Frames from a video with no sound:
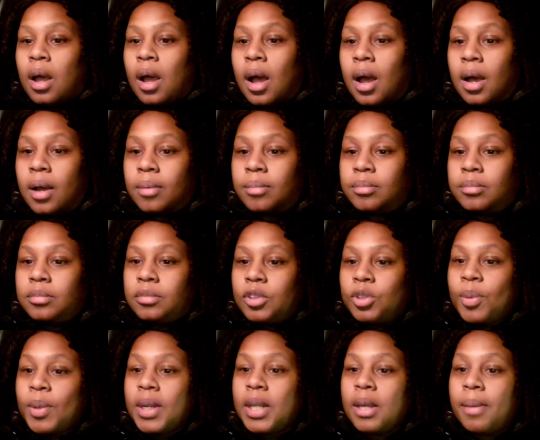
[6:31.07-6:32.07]

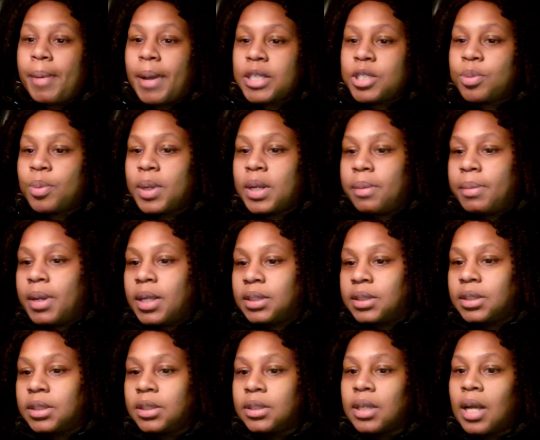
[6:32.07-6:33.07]
About 20
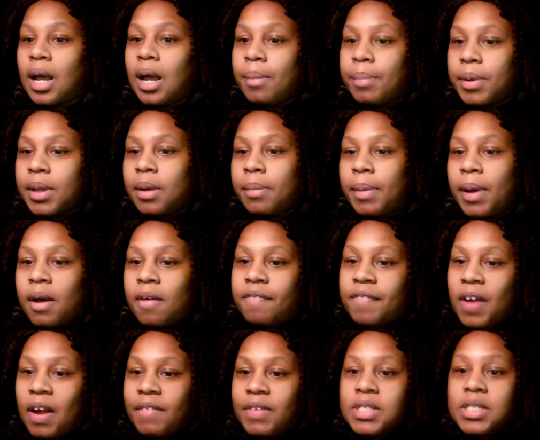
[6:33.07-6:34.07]
minutes to shop and
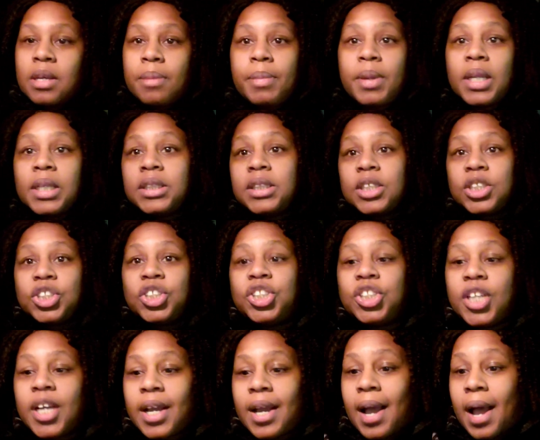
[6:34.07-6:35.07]
about 5 or 10 minutes to
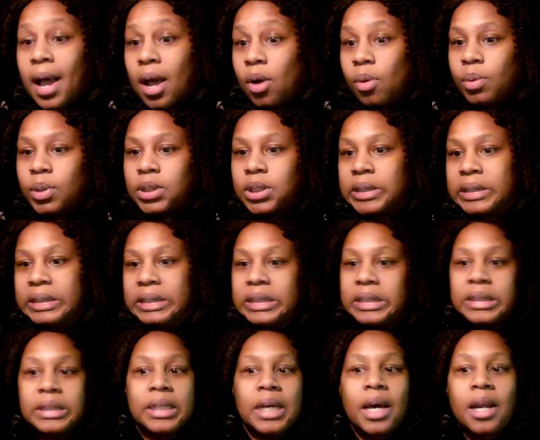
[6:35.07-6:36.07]
check out, which
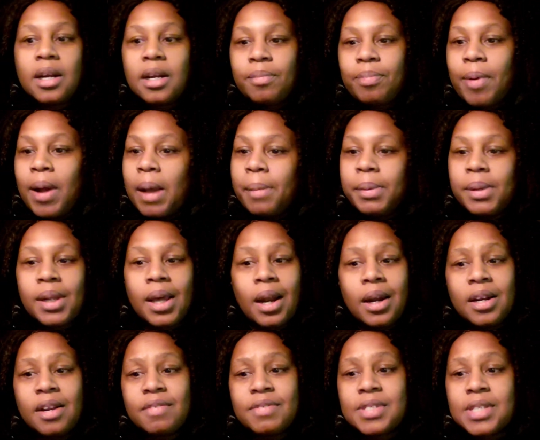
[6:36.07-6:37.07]
is probably
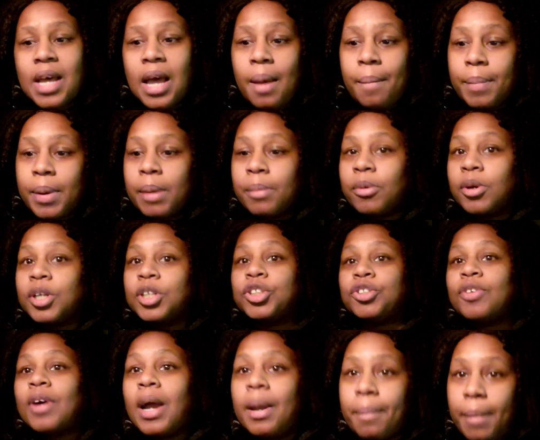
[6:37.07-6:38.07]
not enough time, but I'm gonna
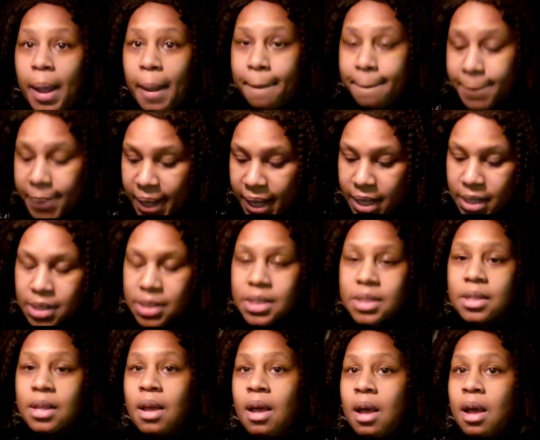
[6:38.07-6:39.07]
try my
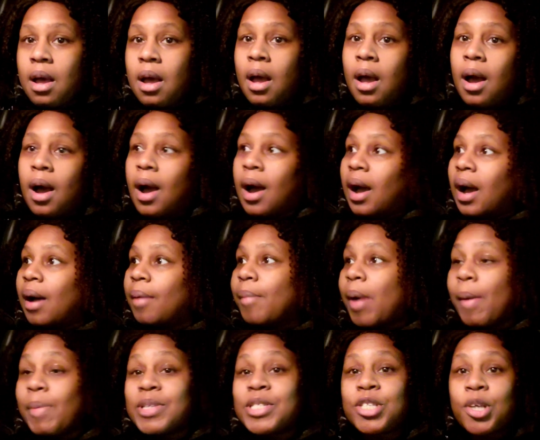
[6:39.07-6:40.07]
best. I
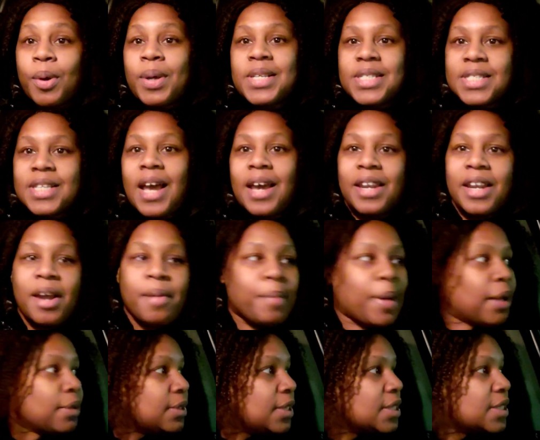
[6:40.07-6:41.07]
was so excited
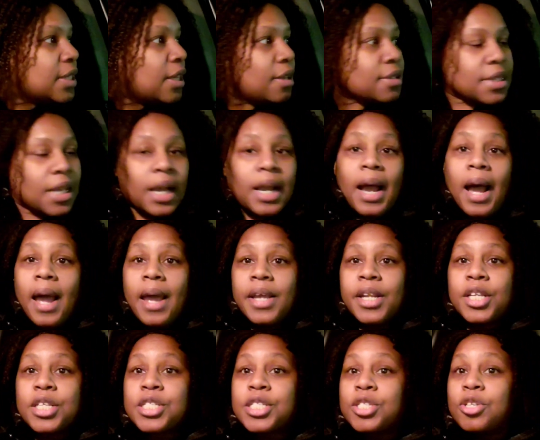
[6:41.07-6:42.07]
about the deals I got
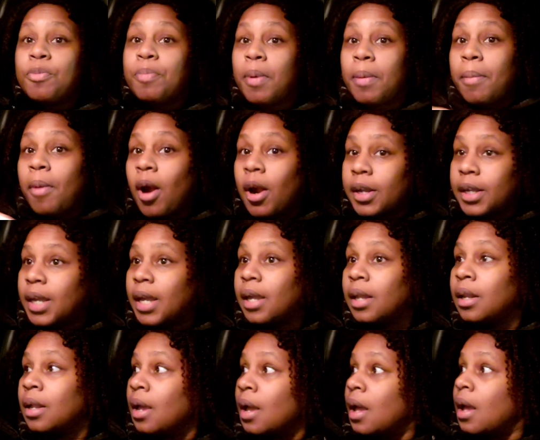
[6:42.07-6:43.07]
in the
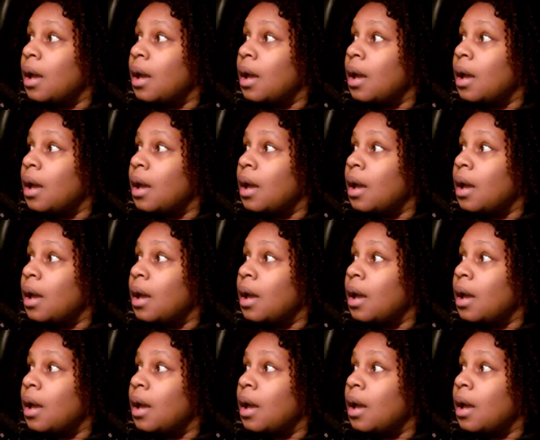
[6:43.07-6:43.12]
supermarket.